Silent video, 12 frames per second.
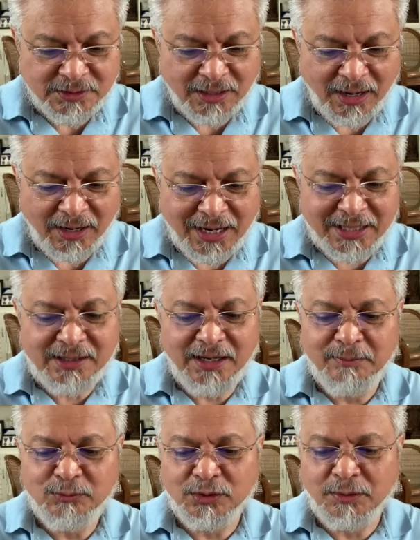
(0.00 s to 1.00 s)
and led
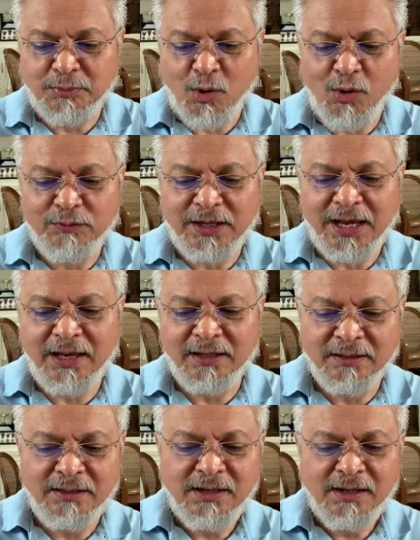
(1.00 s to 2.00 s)
him to the brow of the
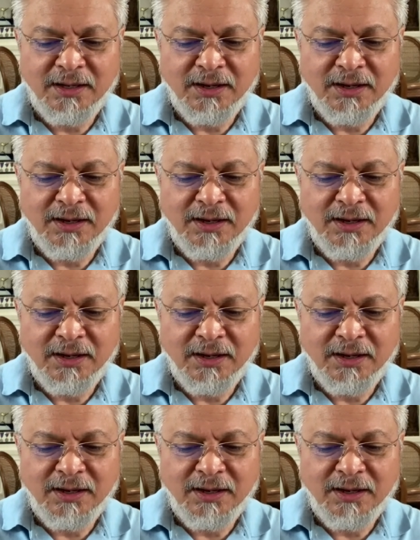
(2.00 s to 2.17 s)
hill